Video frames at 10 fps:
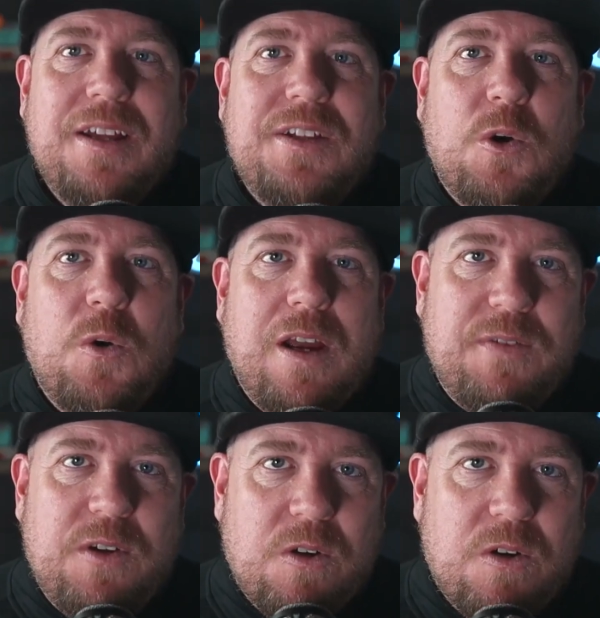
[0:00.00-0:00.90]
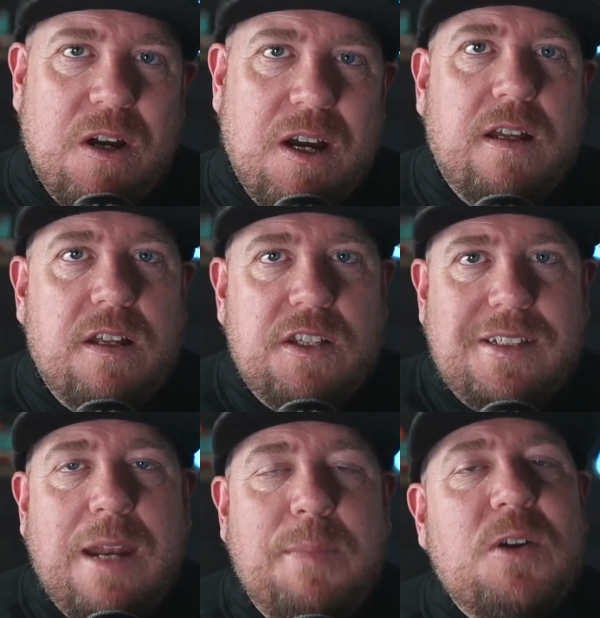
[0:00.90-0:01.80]
So if you're
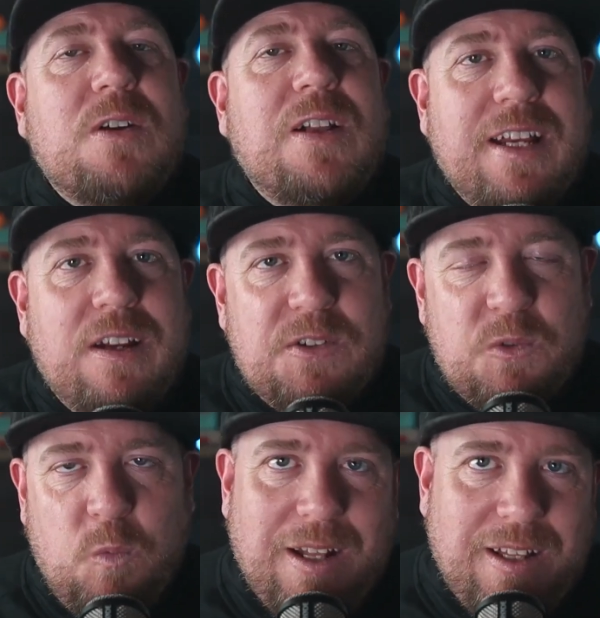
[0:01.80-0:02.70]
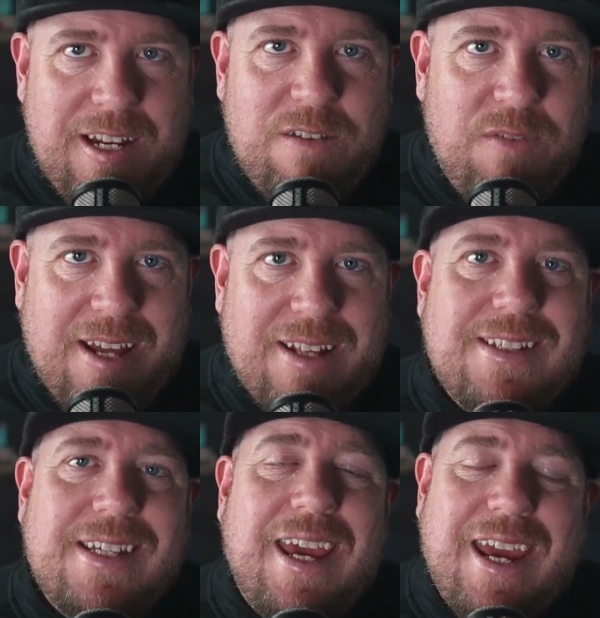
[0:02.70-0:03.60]
set up your cleaners well in
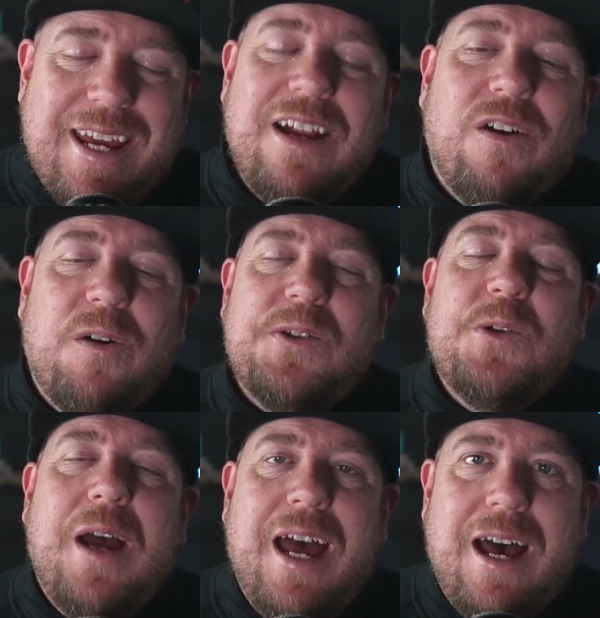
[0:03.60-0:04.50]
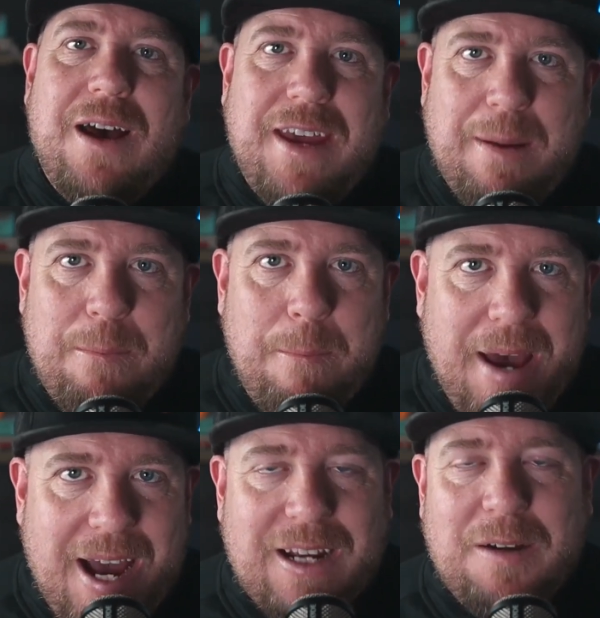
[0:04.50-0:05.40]
advance and also have a
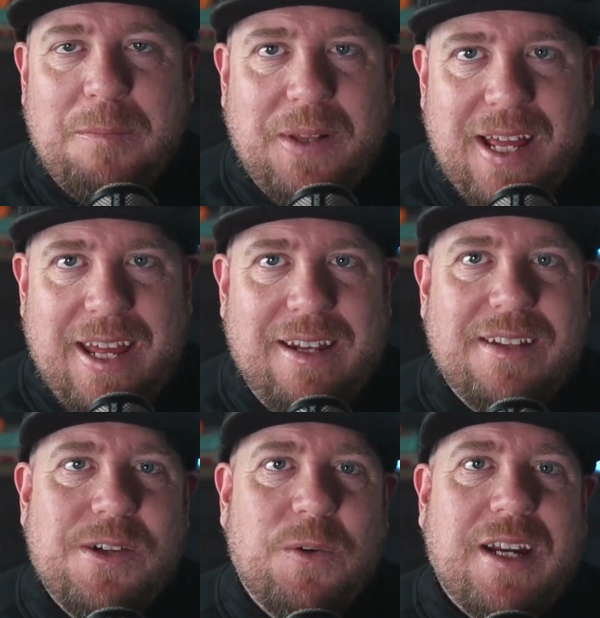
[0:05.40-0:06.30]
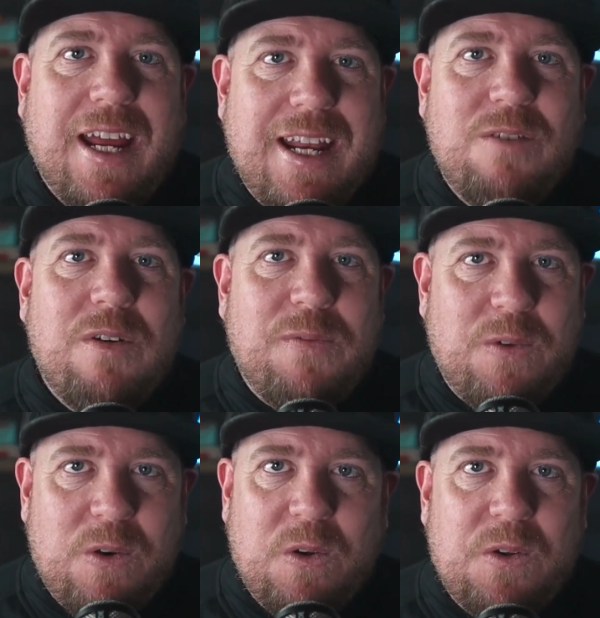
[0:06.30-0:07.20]
backup plan. So getting
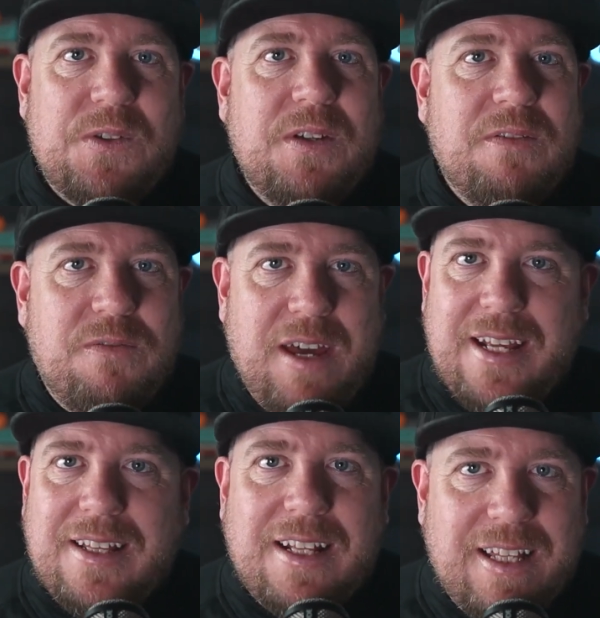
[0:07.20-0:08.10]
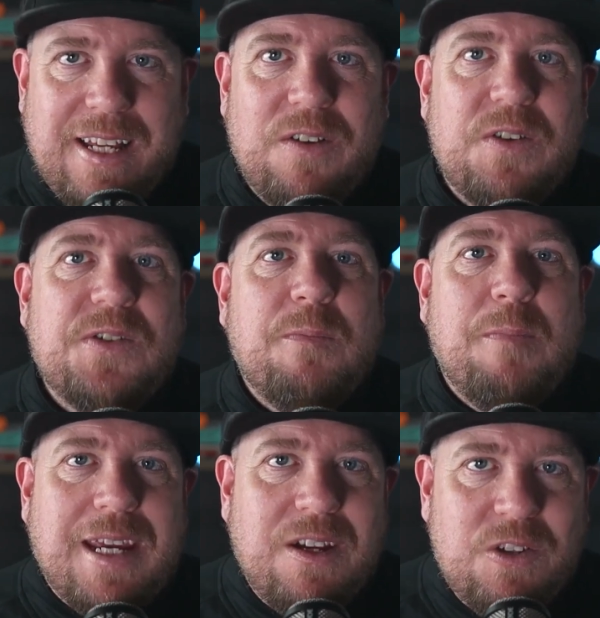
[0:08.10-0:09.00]
referrals, vetting the cleaners,
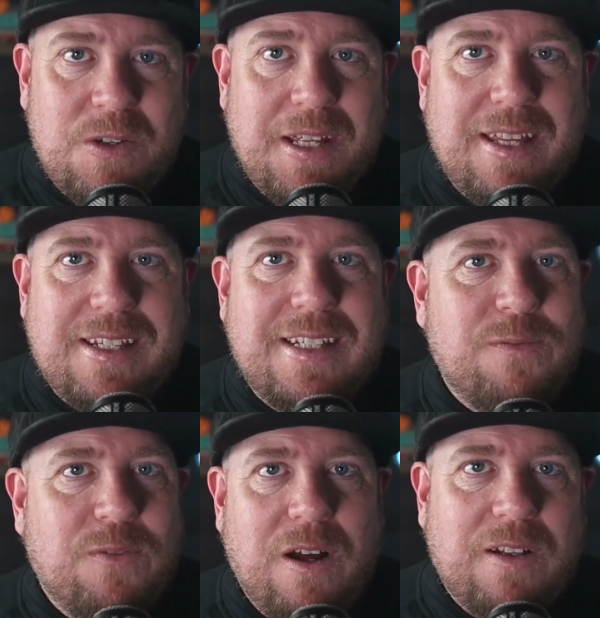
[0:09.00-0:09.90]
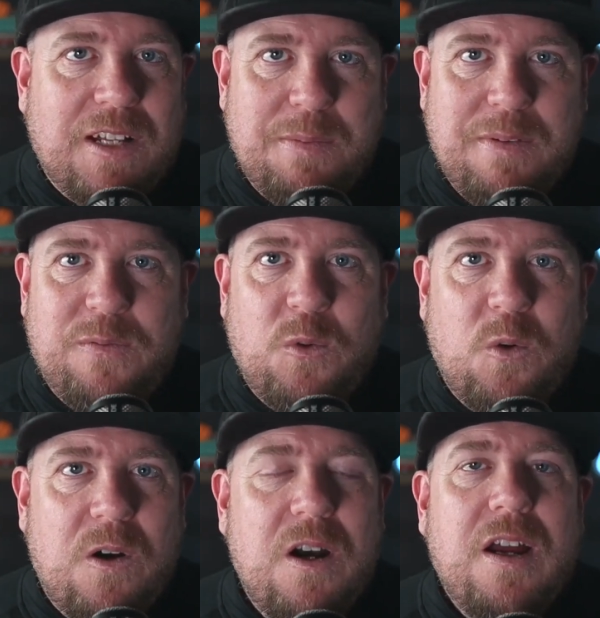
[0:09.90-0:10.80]
making sure that this is flawless
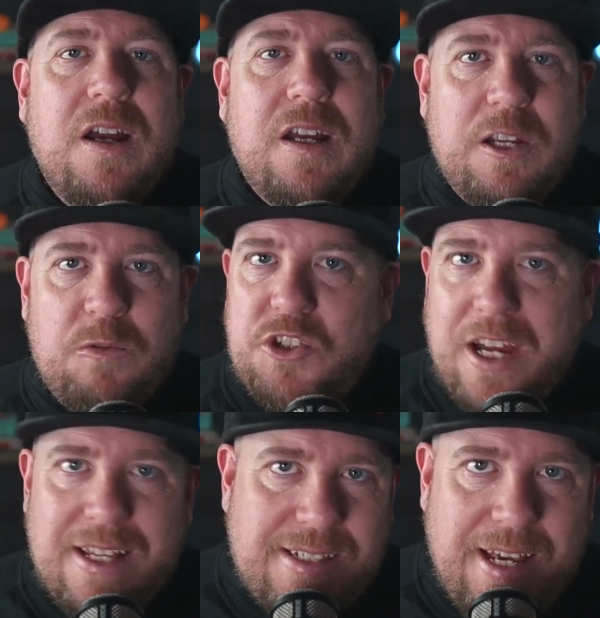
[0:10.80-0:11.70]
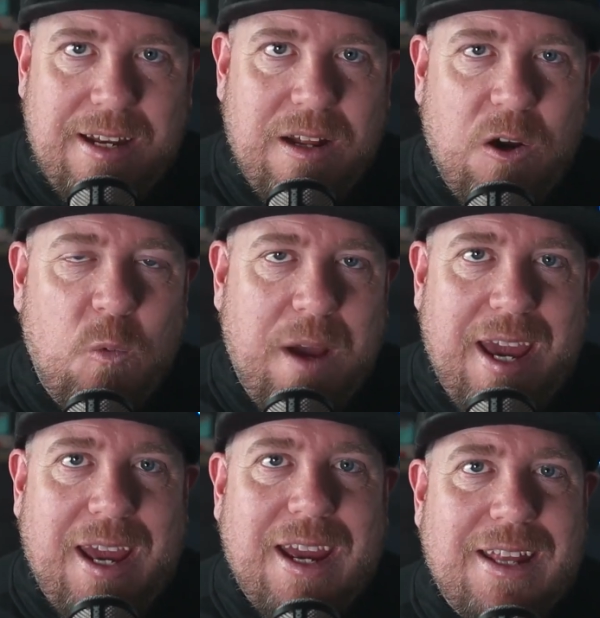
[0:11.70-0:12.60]
before you jet set
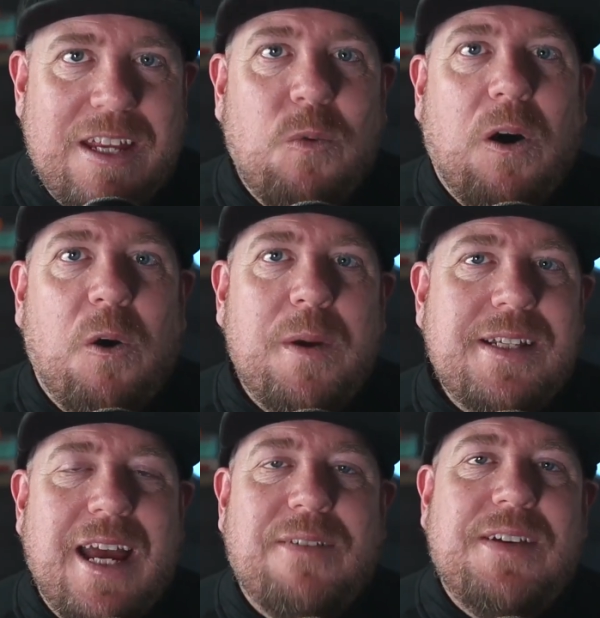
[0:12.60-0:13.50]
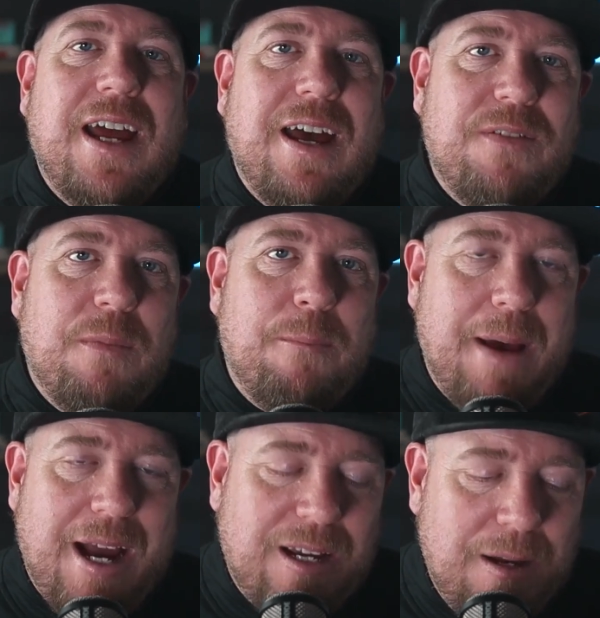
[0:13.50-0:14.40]
away. And you always have to have a
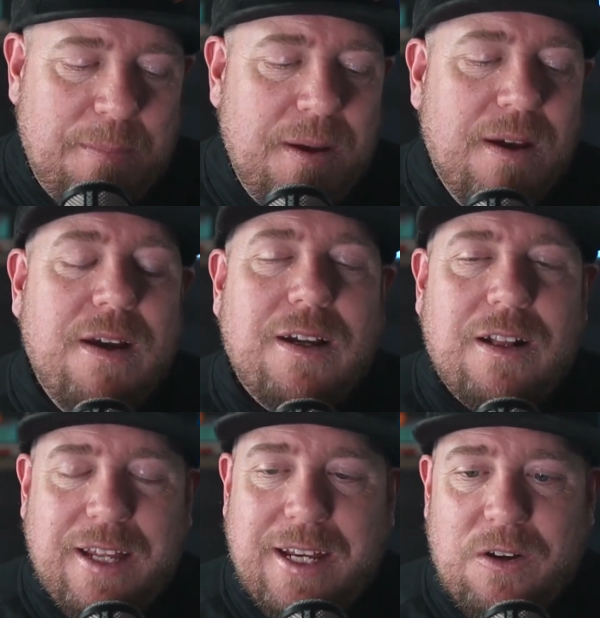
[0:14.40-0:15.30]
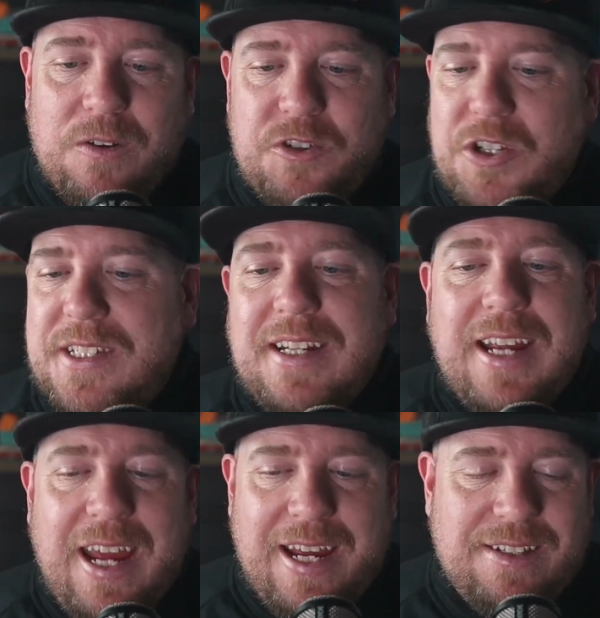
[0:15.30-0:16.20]
backup cleaner just in
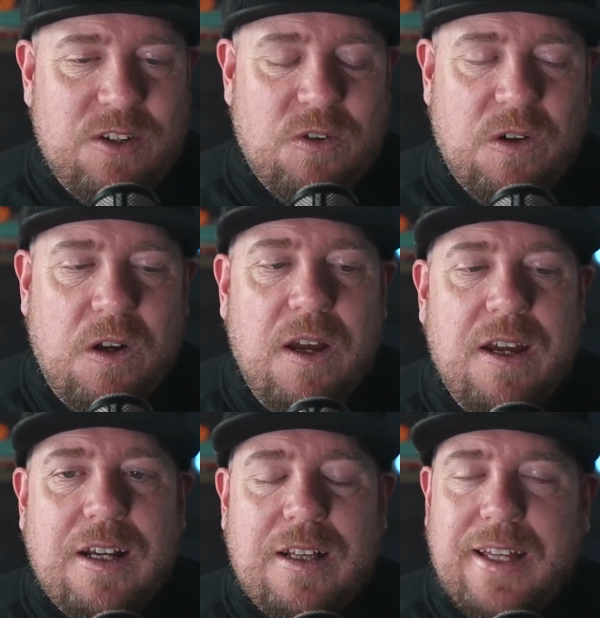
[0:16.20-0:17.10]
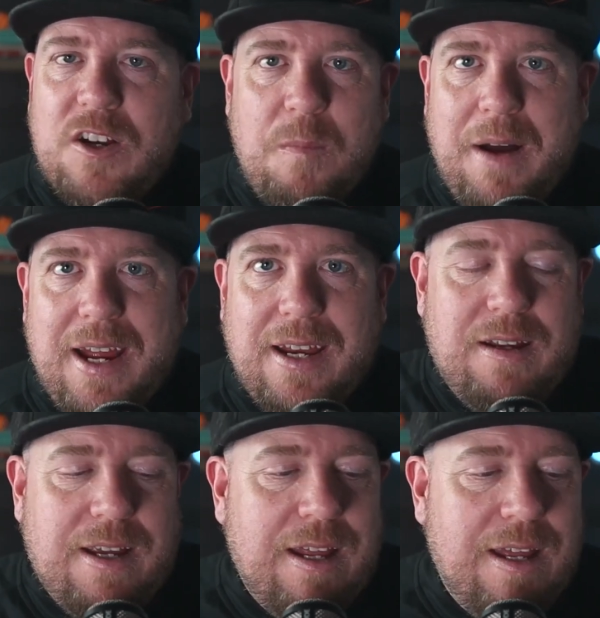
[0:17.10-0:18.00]
case. Your cleaner might
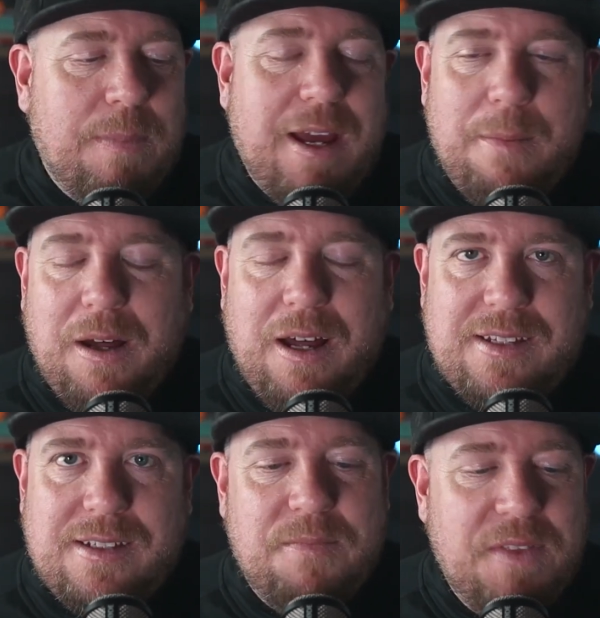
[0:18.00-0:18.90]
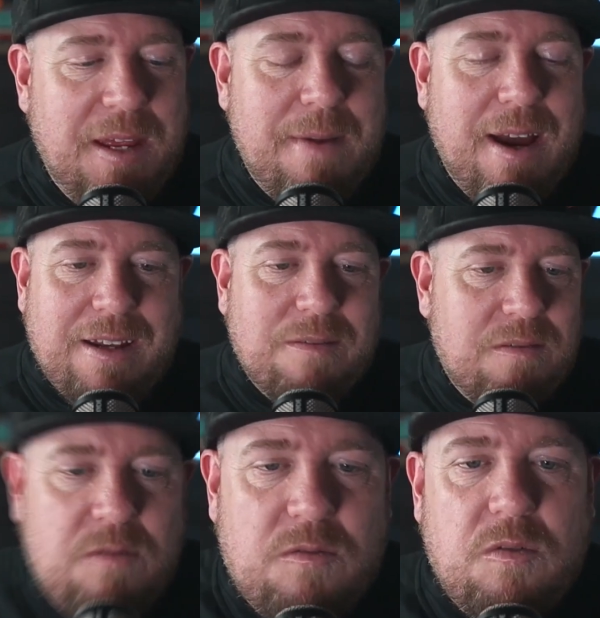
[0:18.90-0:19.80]
get hit by a bus. They might
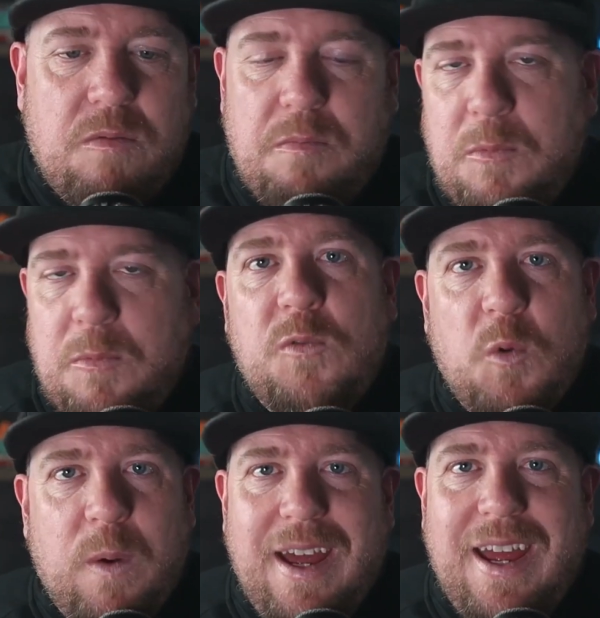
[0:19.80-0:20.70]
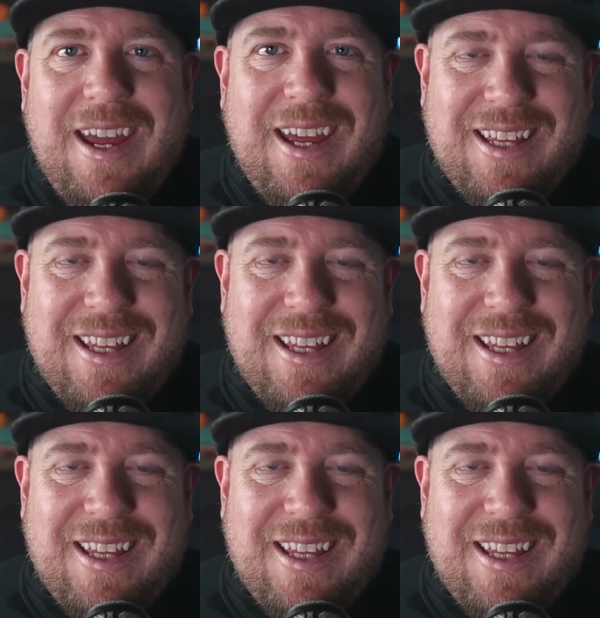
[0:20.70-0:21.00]
move away.